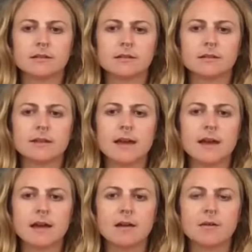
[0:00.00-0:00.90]

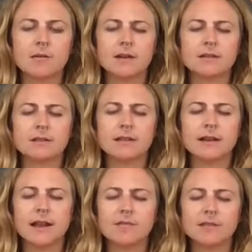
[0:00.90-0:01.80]
down into the
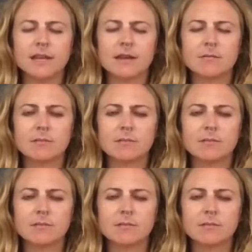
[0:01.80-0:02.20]
left hip,